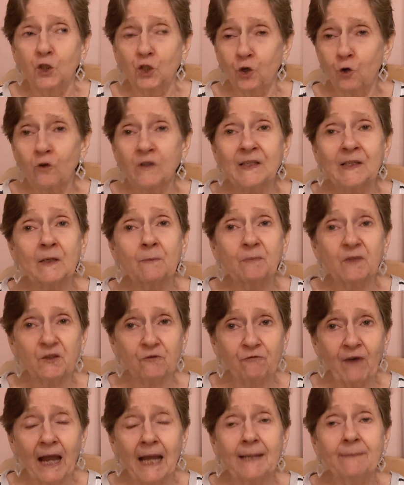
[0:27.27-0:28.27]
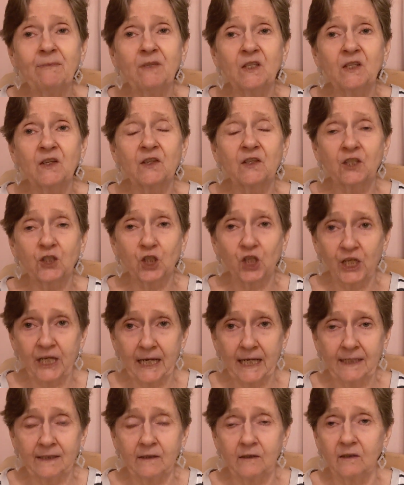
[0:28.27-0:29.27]
To subscribe to the
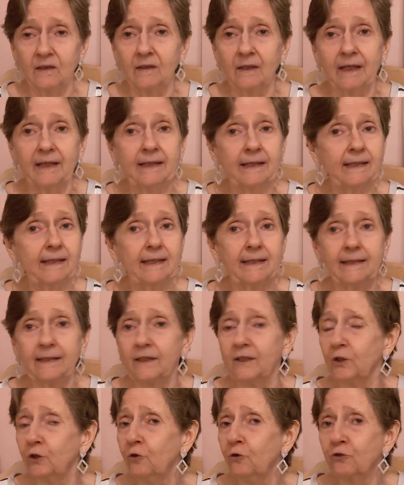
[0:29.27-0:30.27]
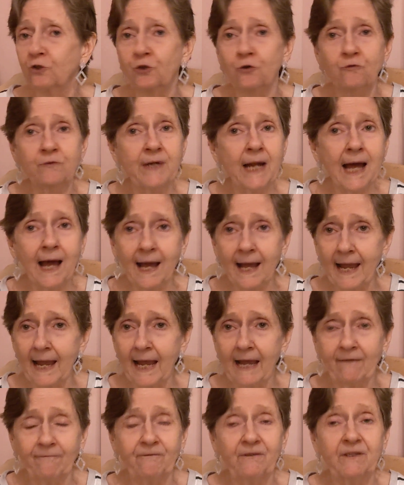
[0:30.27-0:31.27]
channel, you do not
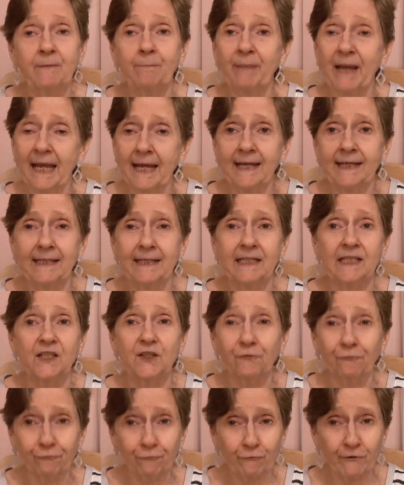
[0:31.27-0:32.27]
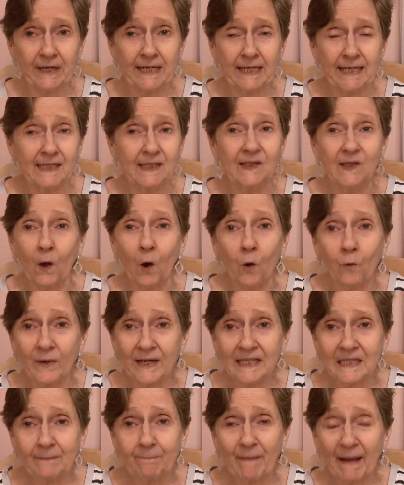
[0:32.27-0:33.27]
have to pay. It's free. It's
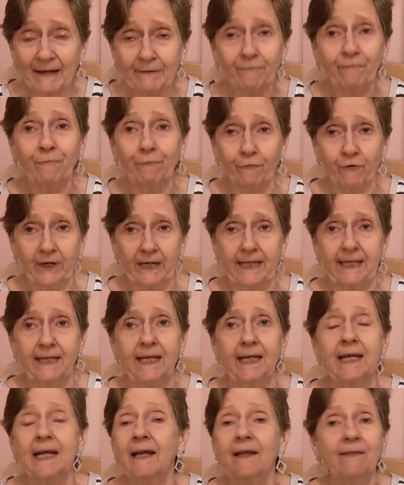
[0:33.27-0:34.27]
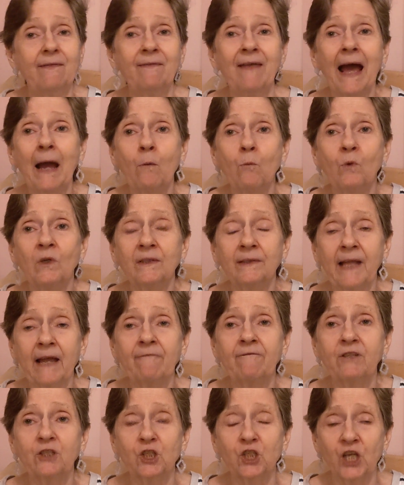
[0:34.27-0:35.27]
always been free. That will
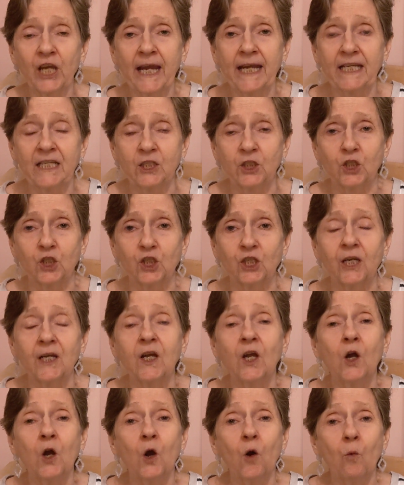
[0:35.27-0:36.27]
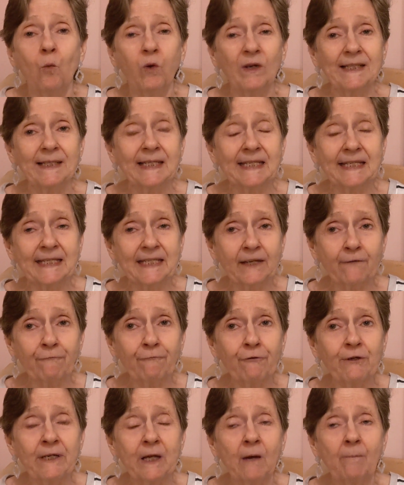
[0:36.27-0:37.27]
never change. What's
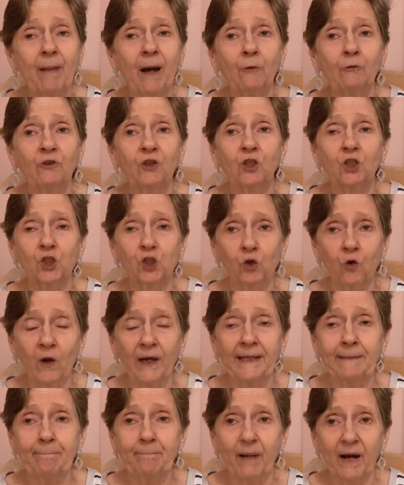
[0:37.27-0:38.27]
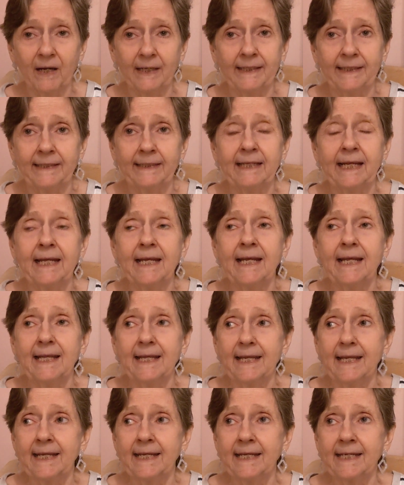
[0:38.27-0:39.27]
different about the join button
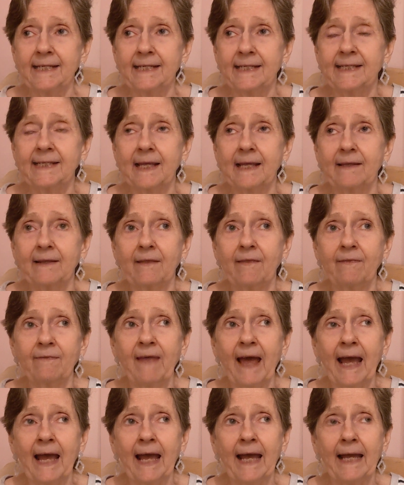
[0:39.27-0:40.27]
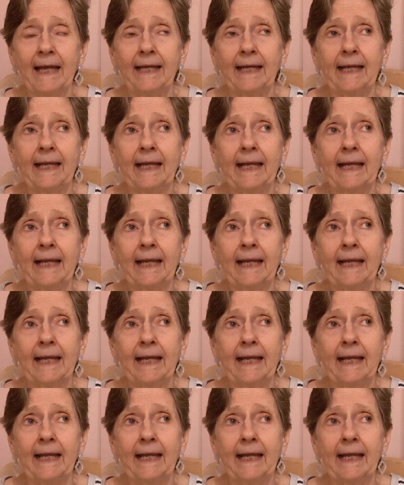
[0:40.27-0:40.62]
is that